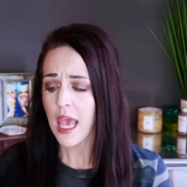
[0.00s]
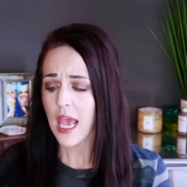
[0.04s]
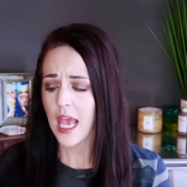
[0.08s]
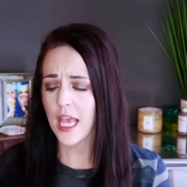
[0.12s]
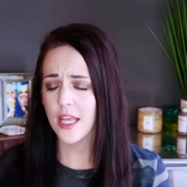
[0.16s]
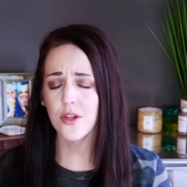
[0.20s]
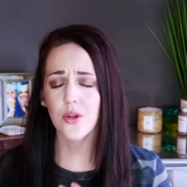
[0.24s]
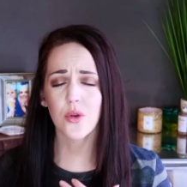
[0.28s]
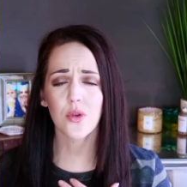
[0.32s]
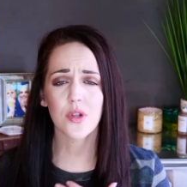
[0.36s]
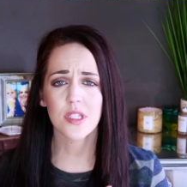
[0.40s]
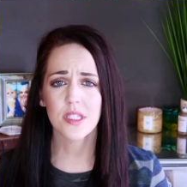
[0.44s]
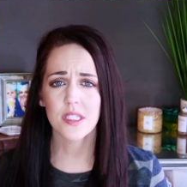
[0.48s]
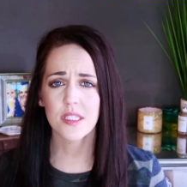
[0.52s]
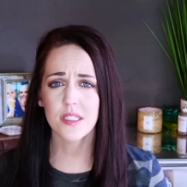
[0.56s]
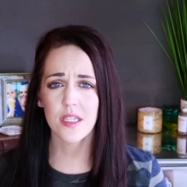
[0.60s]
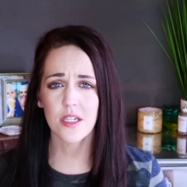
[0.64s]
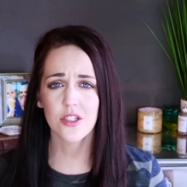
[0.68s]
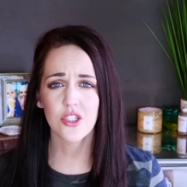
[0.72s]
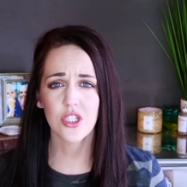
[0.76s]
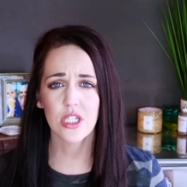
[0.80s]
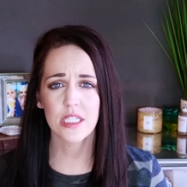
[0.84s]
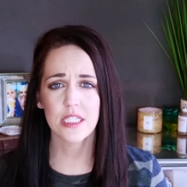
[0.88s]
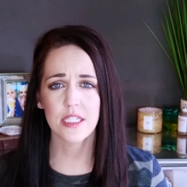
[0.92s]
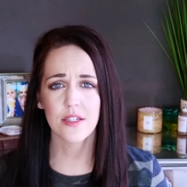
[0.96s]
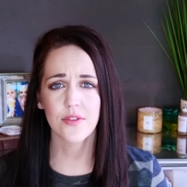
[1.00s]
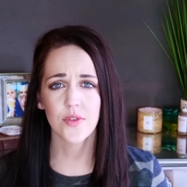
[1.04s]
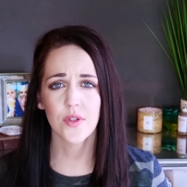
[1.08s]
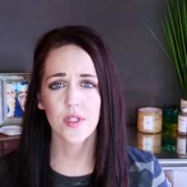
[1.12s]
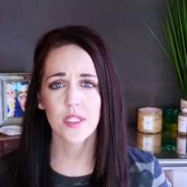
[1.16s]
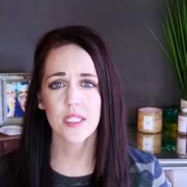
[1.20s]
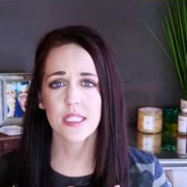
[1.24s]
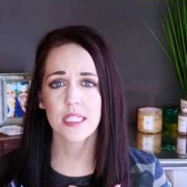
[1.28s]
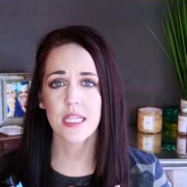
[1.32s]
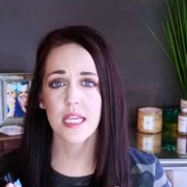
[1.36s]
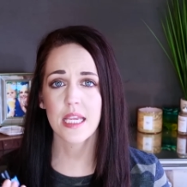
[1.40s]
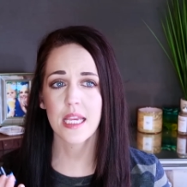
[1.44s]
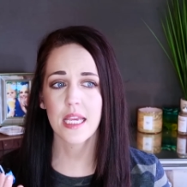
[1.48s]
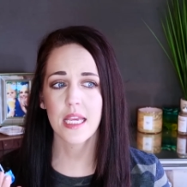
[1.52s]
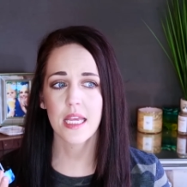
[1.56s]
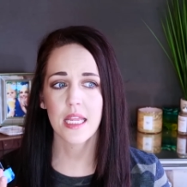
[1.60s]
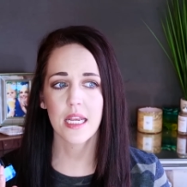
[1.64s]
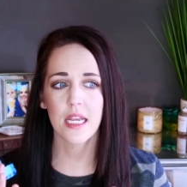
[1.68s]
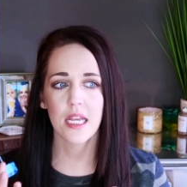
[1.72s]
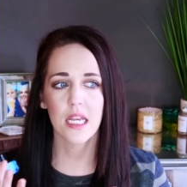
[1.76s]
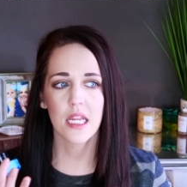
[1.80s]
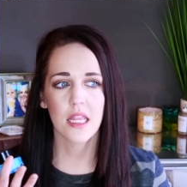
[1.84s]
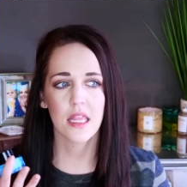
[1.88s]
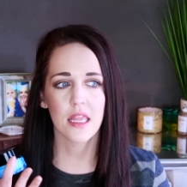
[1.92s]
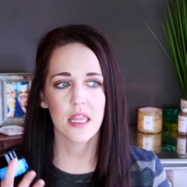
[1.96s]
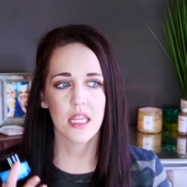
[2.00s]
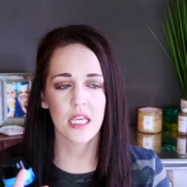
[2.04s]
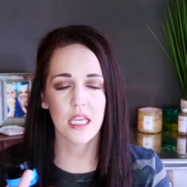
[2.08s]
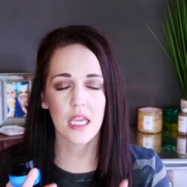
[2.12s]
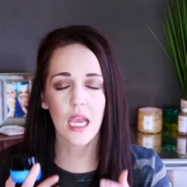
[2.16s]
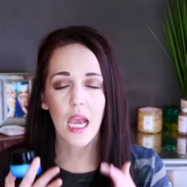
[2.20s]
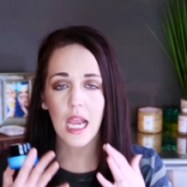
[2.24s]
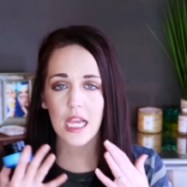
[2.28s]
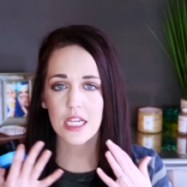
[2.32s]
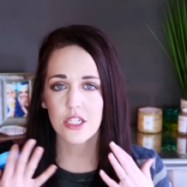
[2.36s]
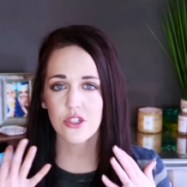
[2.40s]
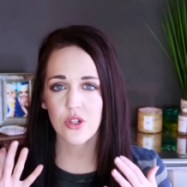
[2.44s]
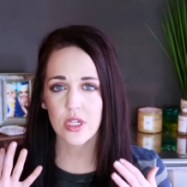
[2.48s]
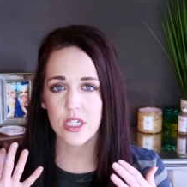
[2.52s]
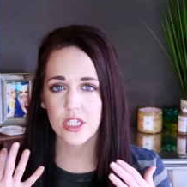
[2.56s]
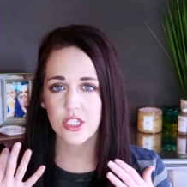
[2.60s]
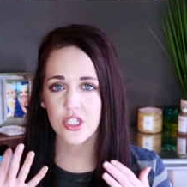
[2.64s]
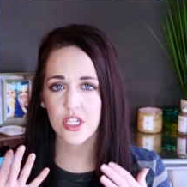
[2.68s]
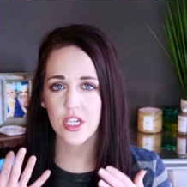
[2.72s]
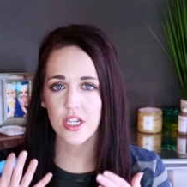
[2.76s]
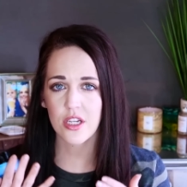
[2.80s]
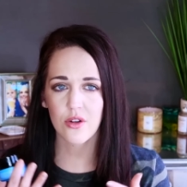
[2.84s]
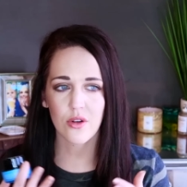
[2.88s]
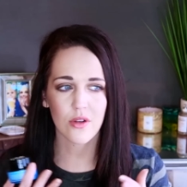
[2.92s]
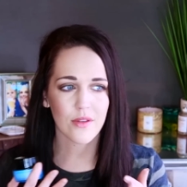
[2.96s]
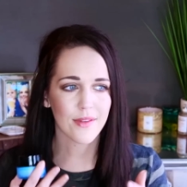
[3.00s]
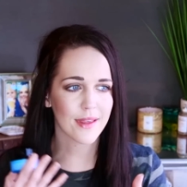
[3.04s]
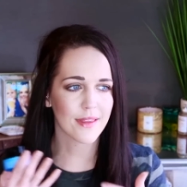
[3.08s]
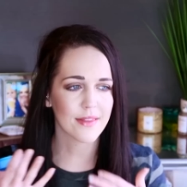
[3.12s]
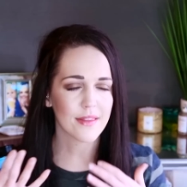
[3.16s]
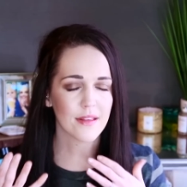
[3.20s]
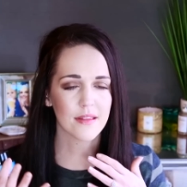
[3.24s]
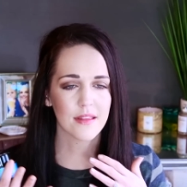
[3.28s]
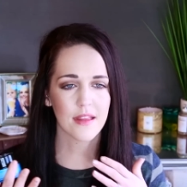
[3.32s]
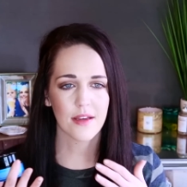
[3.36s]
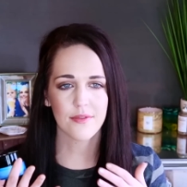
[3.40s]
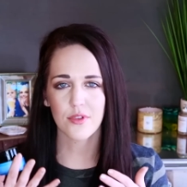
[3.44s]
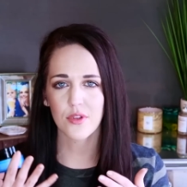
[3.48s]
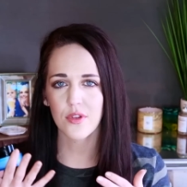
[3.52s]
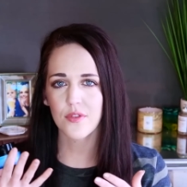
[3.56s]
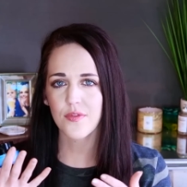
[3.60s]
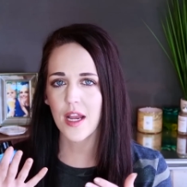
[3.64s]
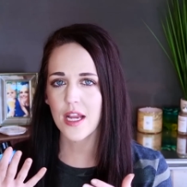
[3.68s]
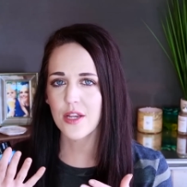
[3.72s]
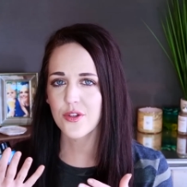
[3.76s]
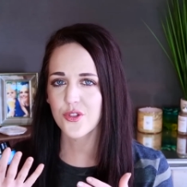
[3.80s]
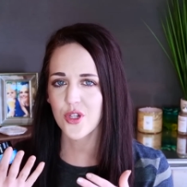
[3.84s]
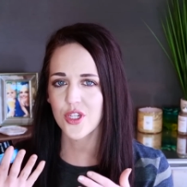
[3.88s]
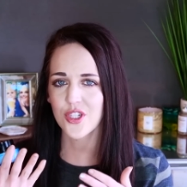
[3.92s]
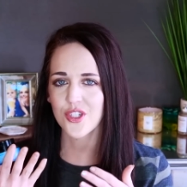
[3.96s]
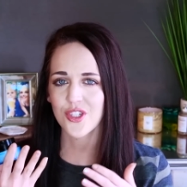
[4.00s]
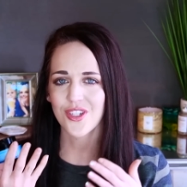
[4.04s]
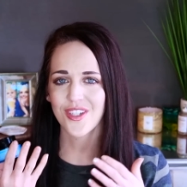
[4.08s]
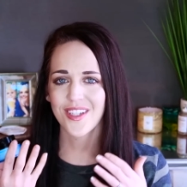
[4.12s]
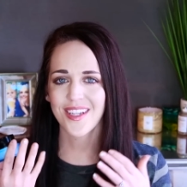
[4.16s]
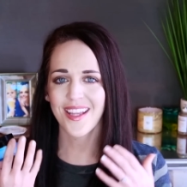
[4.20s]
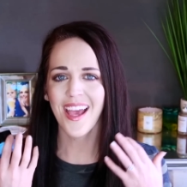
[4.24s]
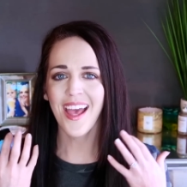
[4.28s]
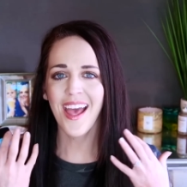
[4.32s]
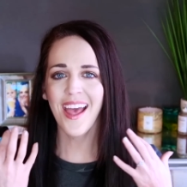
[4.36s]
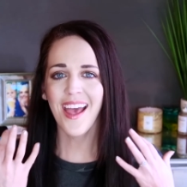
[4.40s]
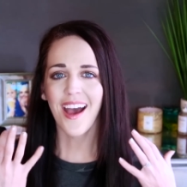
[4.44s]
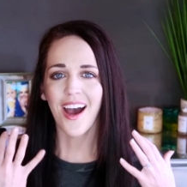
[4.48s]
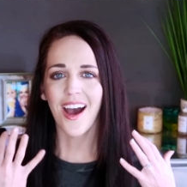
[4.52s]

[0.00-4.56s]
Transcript: and noticed such a difference in the hydration or like the level of hydration